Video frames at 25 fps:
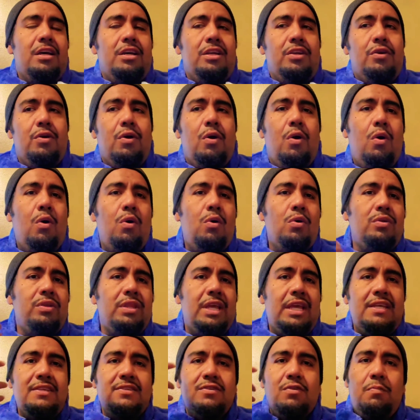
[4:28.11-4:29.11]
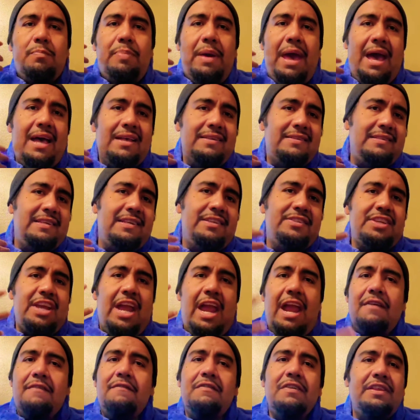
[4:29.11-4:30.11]
your whole nasal passage,
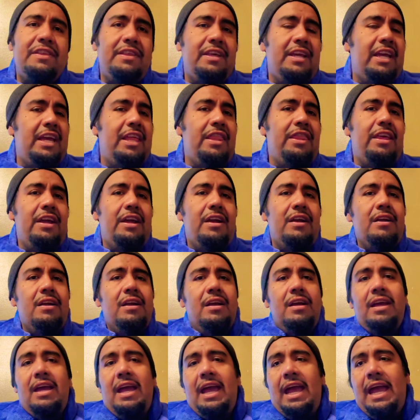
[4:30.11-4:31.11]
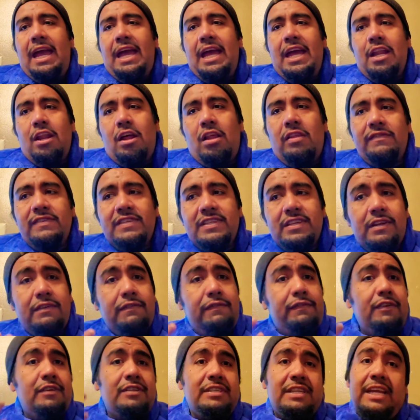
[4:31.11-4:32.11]
everything in there, and all of a sudden it
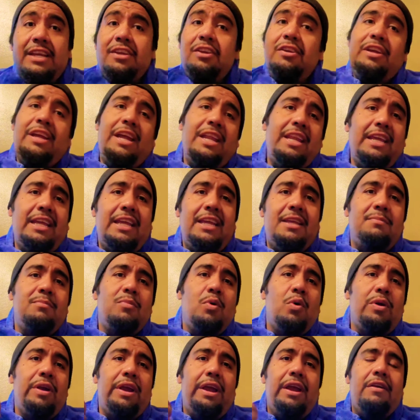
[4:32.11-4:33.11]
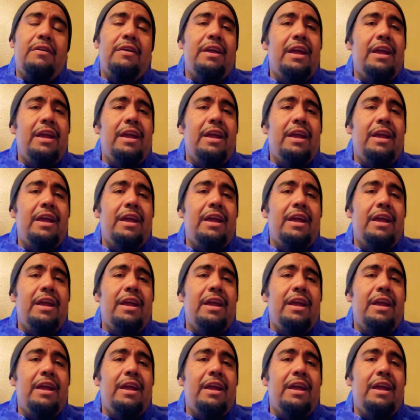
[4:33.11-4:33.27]
feels like you're getting in more air.